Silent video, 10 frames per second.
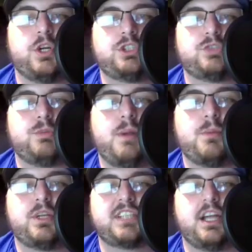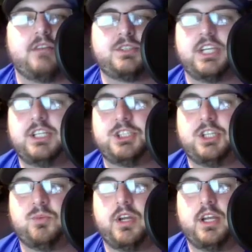just remember this
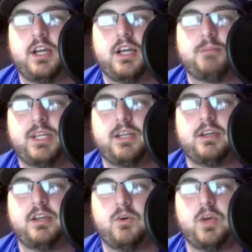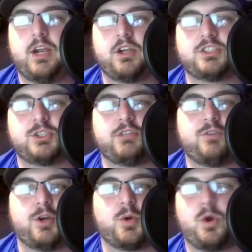conversation when Eric's looking
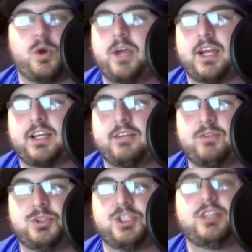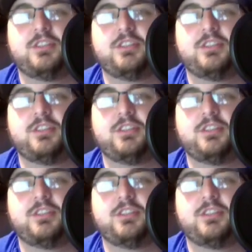for a quarterback in the future.